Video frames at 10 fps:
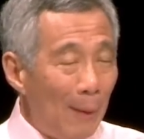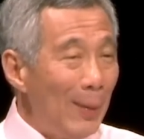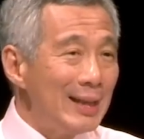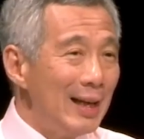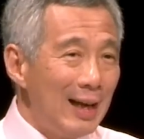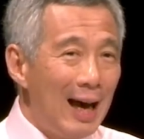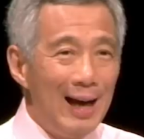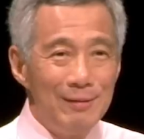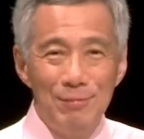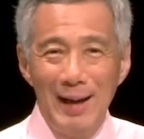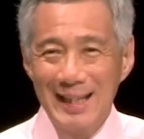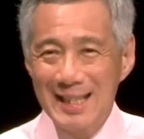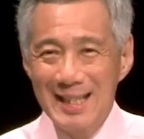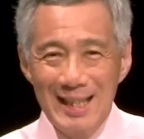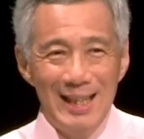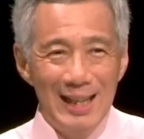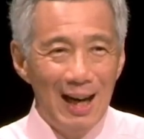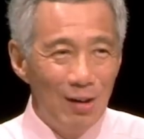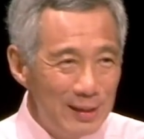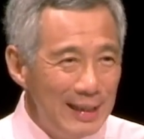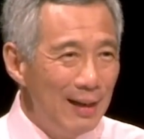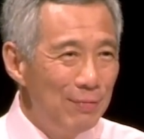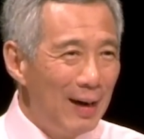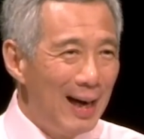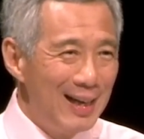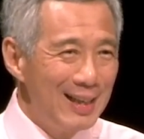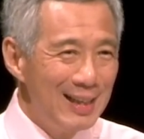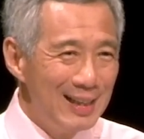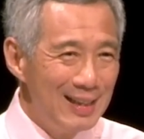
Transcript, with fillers: What are the hard facts? Our T F R,